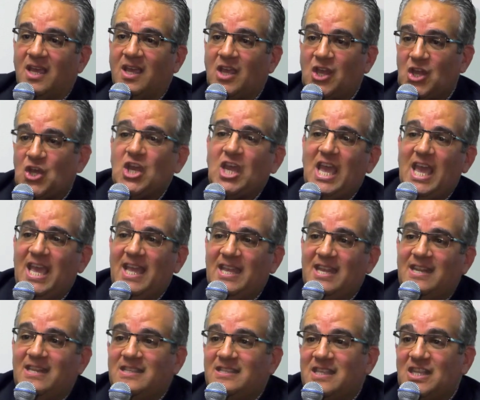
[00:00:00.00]
good
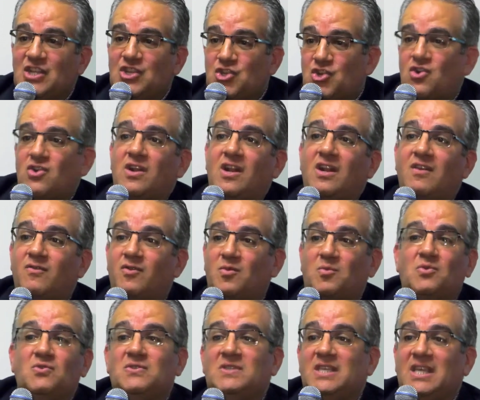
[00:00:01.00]
candidates internally
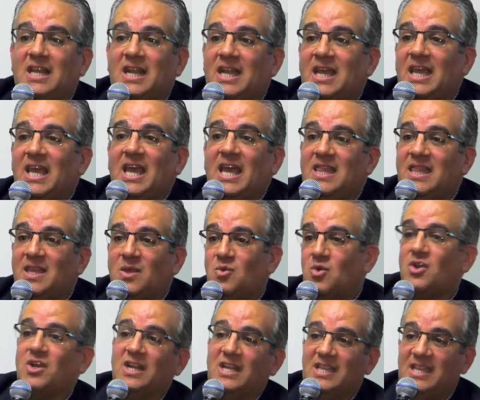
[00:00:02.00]
from UCLA, and they
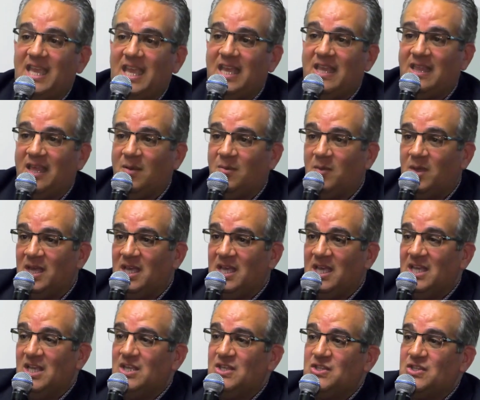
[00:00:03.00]
were going to take them.
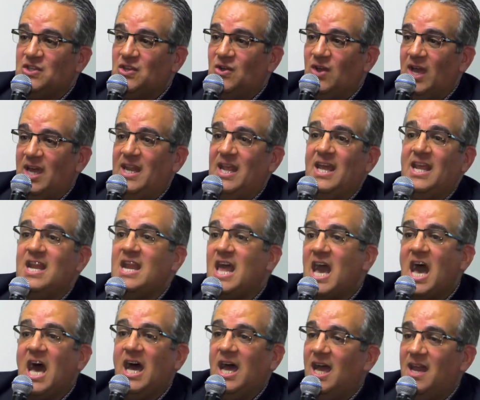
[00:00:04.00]
So had I
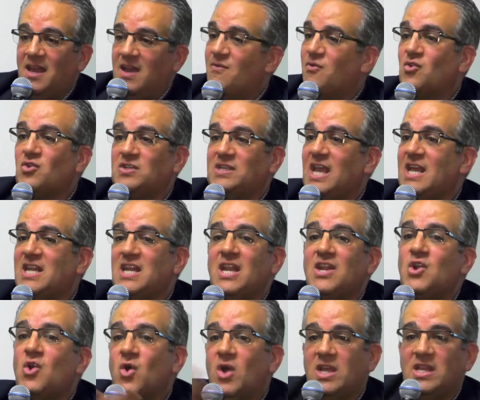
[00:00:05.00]
not, and of course I had
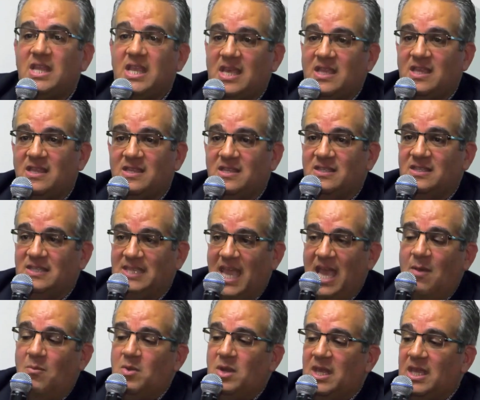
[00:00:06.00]
no idea that this is
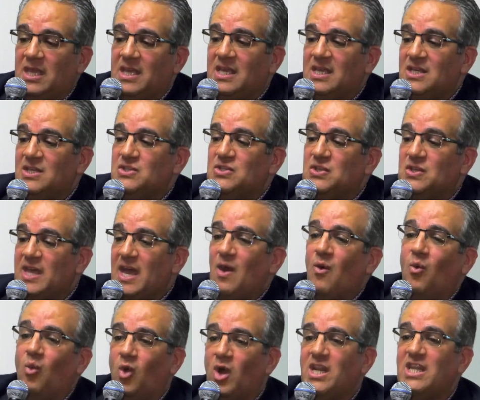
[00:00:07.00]
happening. So
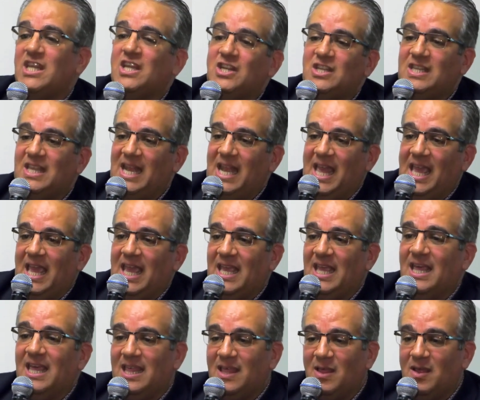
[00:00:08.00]
that 1 year
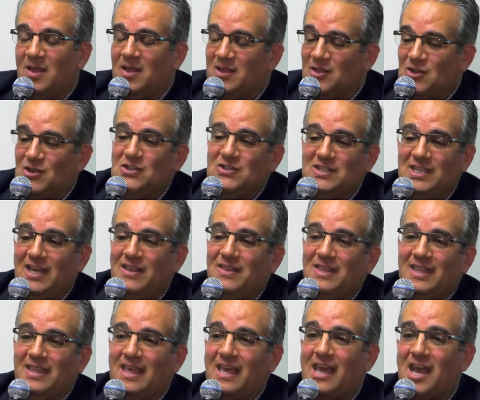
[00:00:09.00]
delay, it turns out
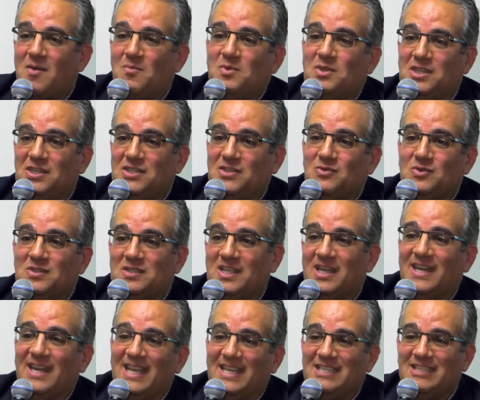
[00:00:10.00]
that the competition was
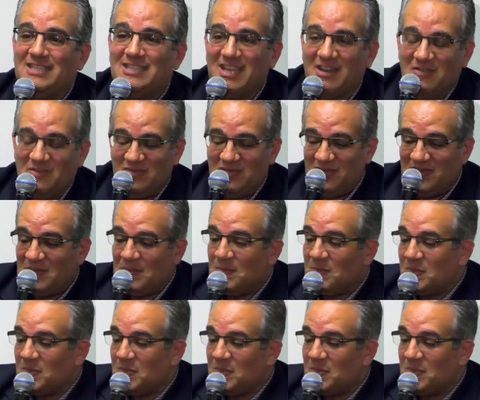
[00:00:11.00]
not as tough.